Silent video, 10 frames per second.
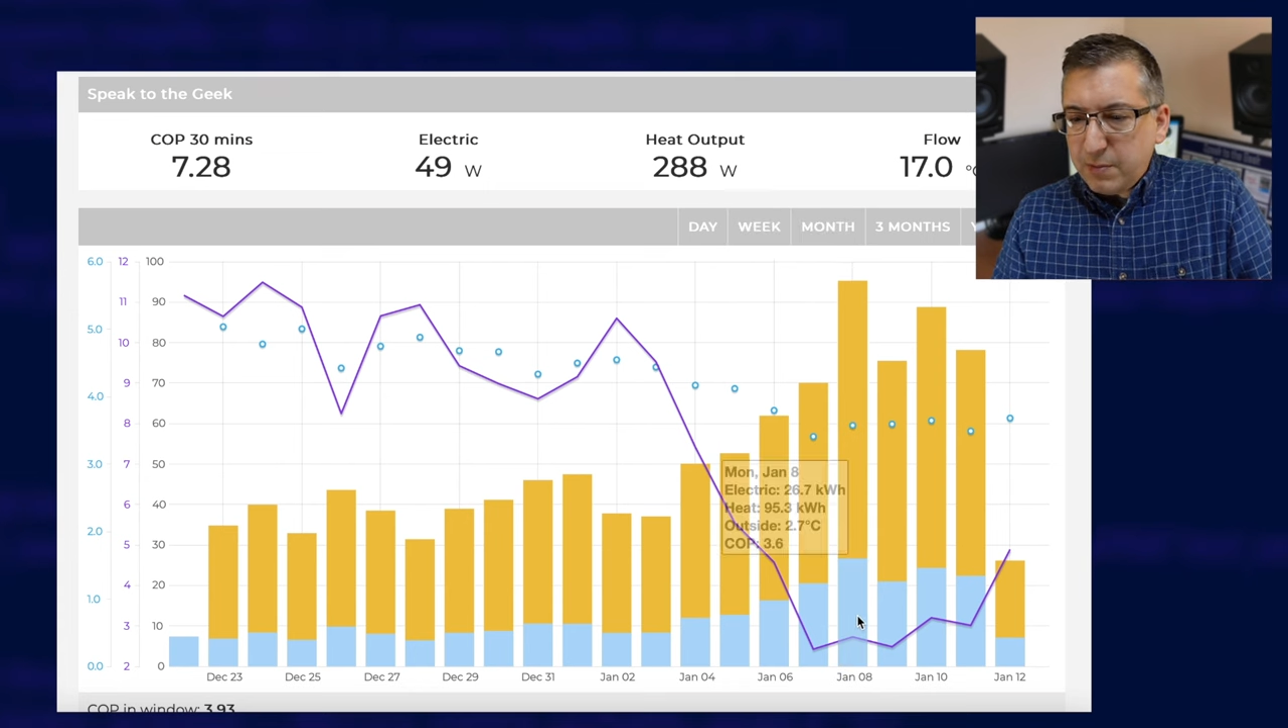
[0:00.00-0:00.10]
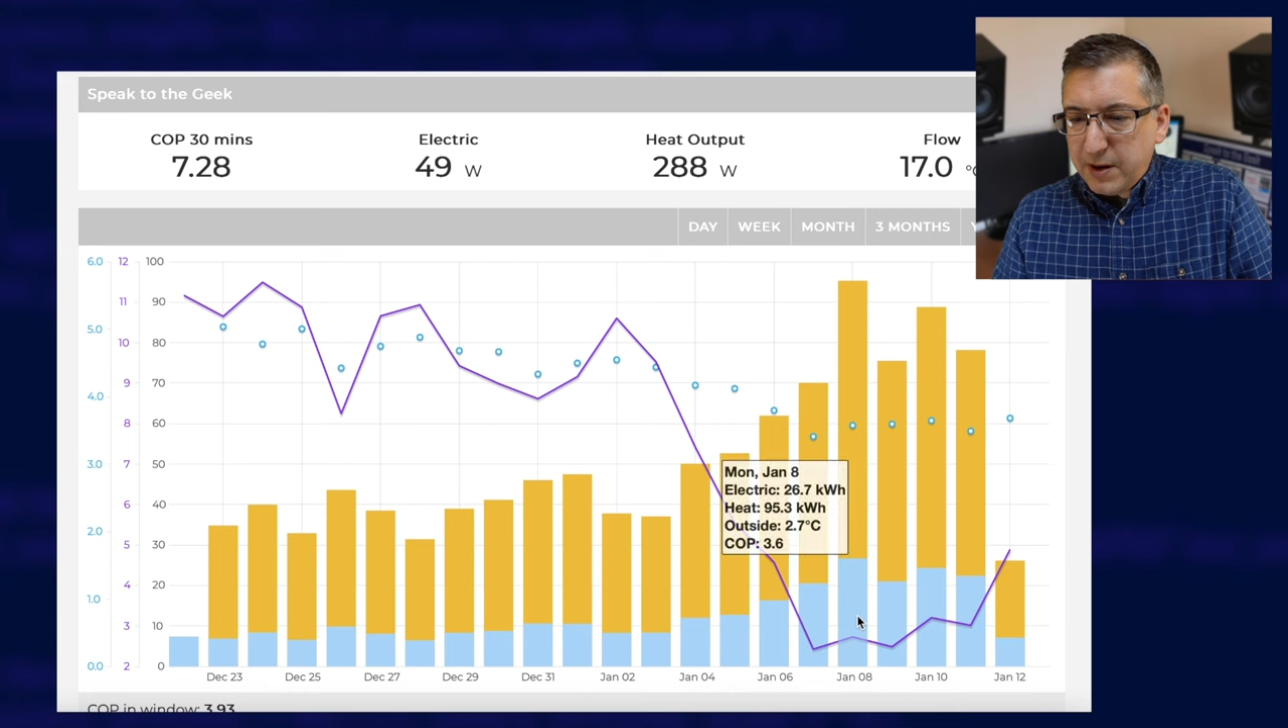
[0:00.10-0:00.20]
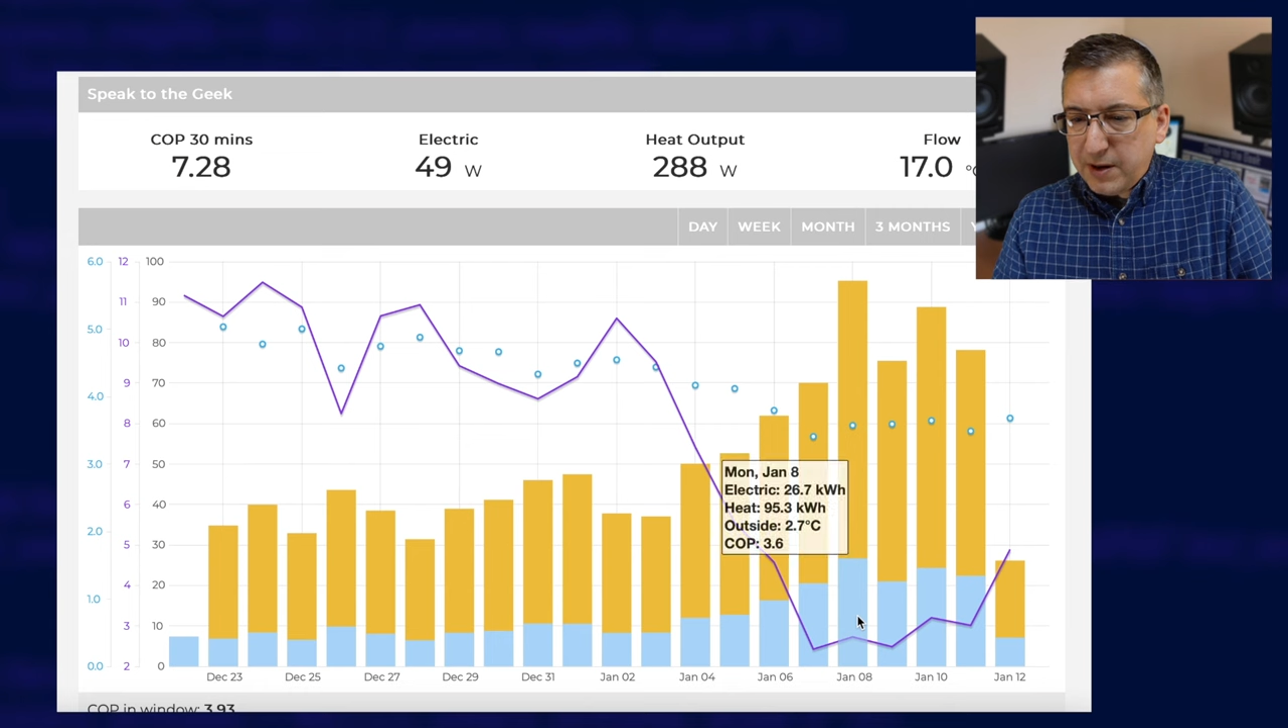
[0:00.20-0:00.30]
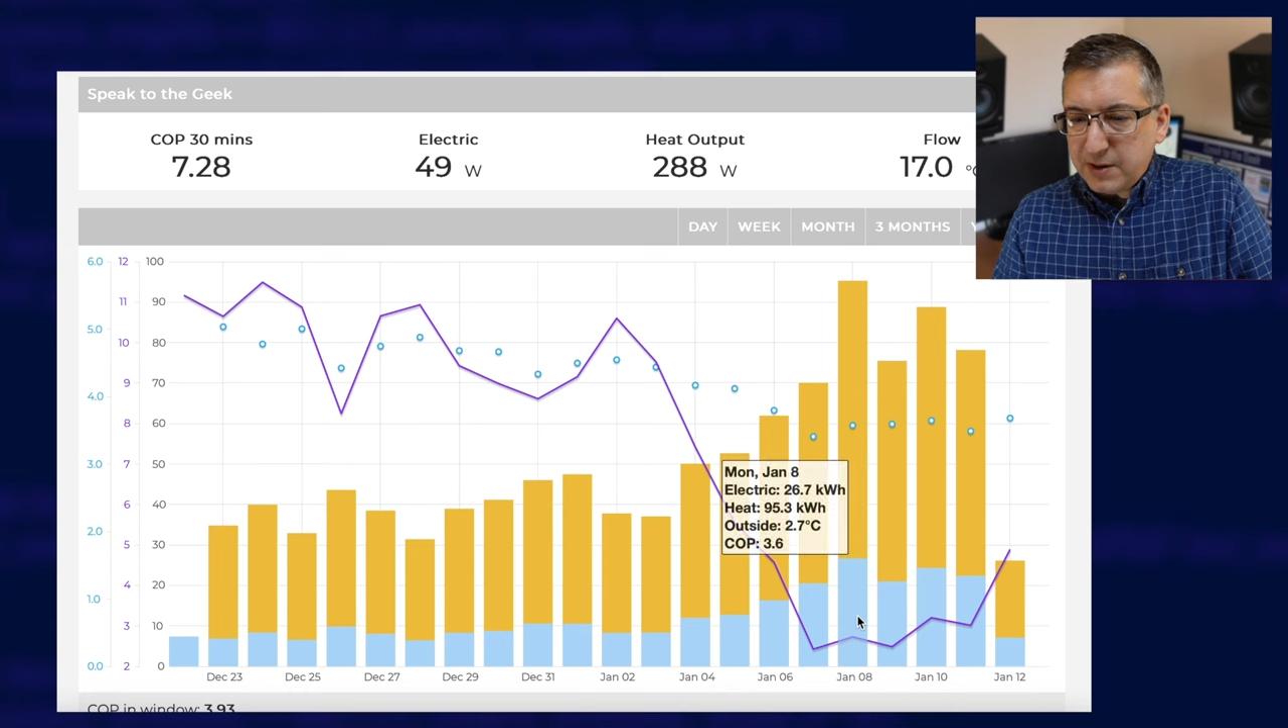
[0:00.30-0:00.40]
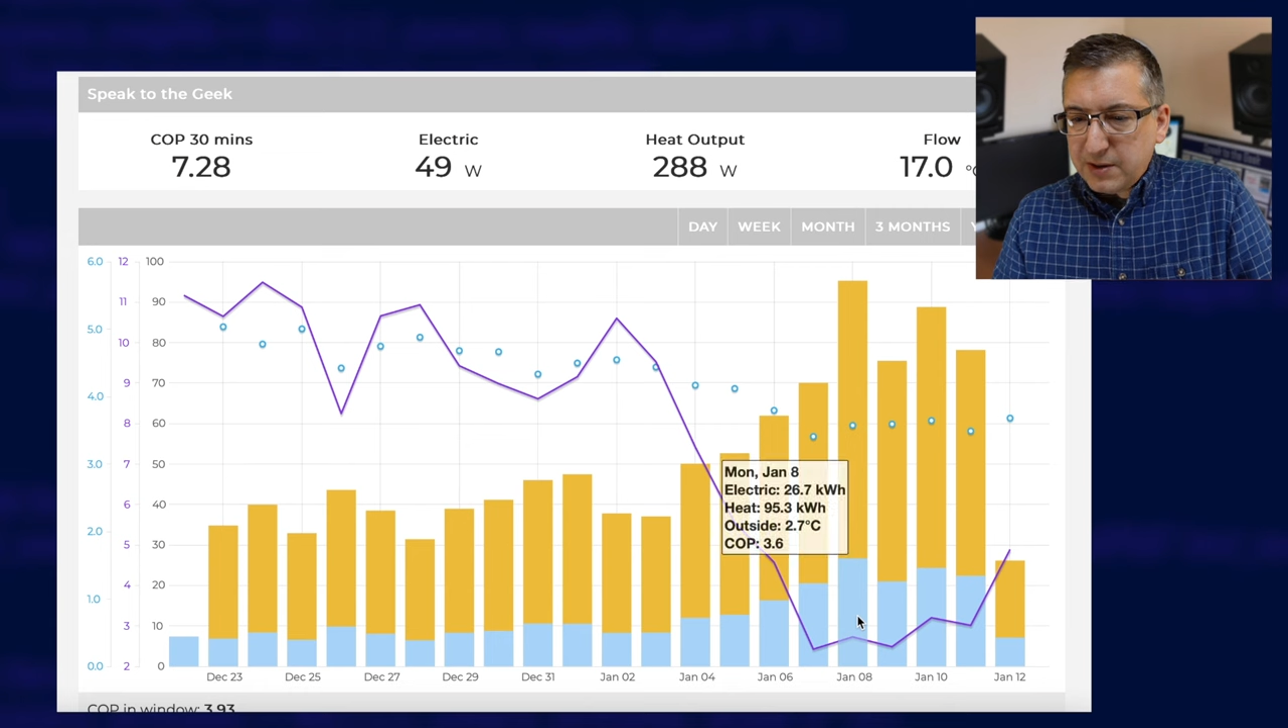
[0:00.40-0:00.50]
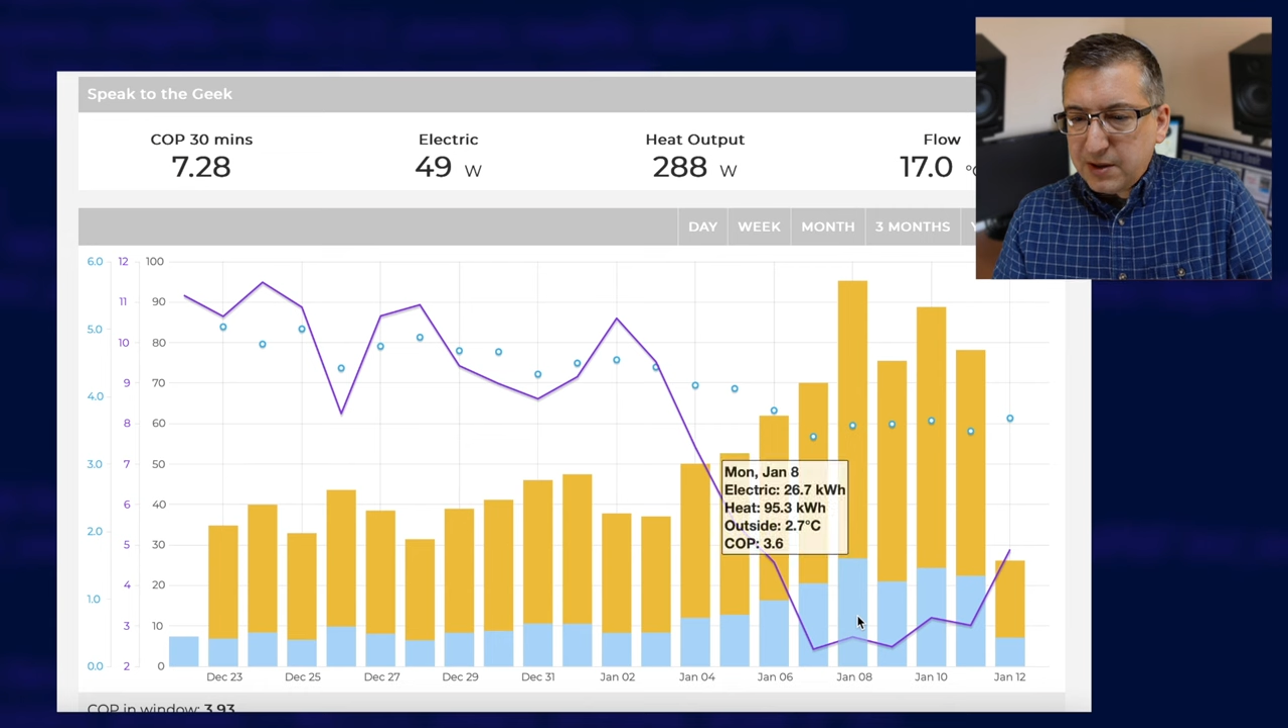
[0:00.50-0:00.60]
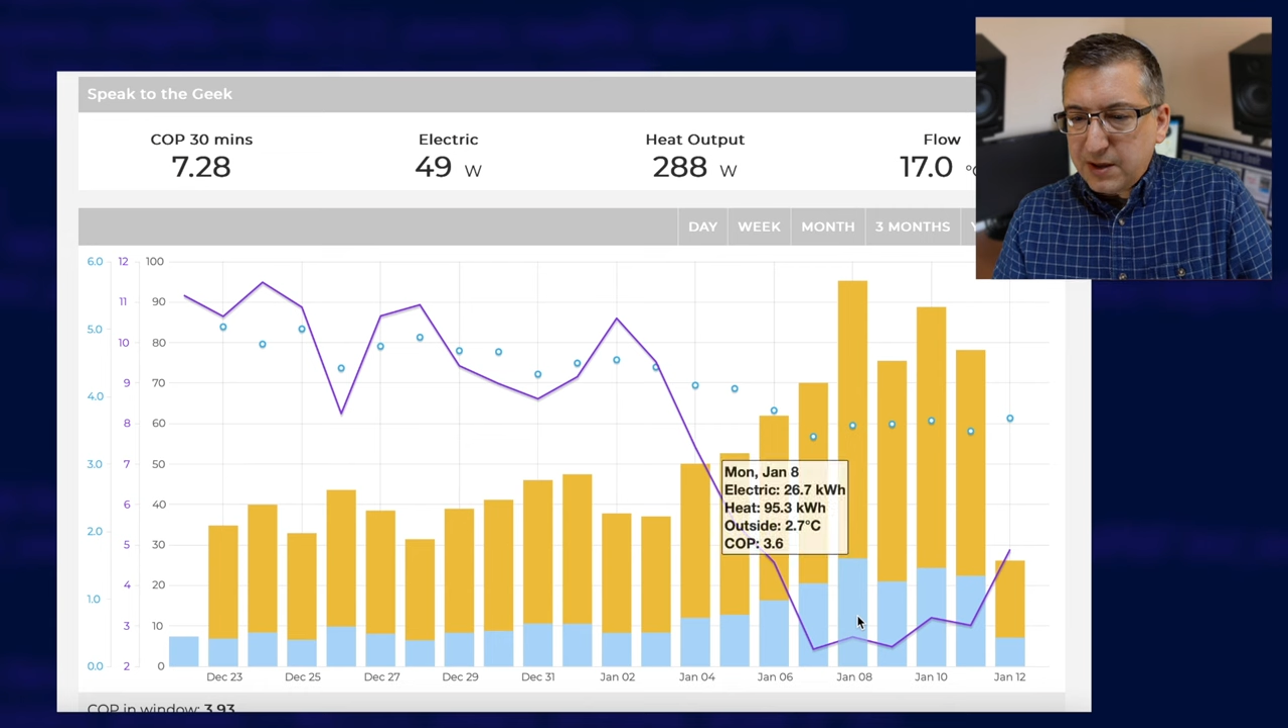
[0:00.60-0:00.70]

part